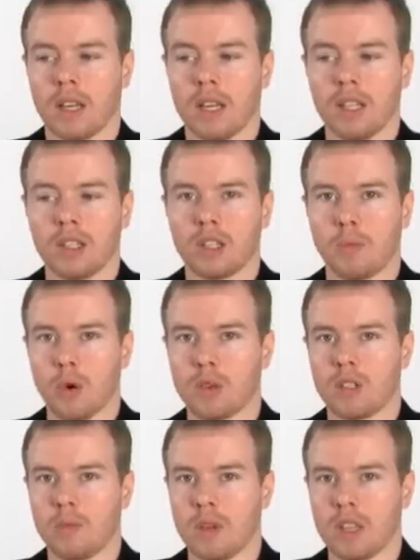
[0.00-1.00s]
he's
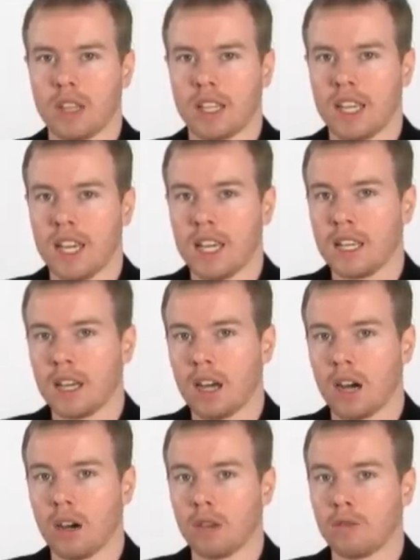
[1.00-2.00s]
supposed to be the king
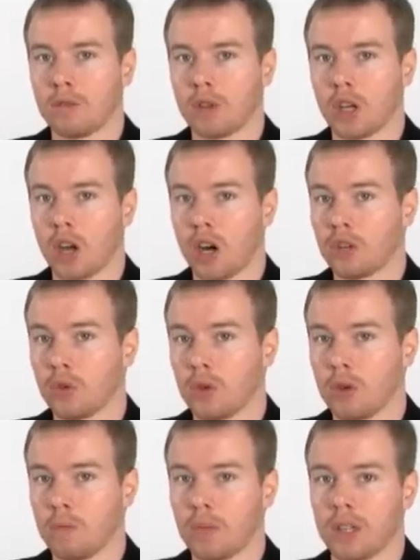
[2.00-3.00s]
of
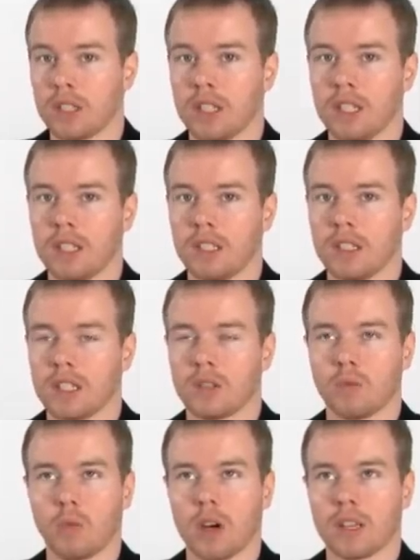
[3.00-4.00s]
Gondor, but he
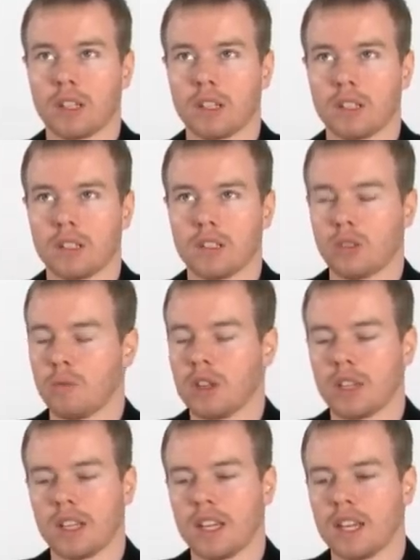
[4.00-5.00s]
doesn't want to be
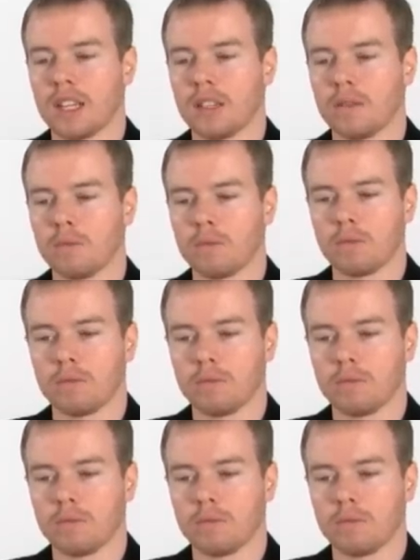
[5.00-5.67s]
the king.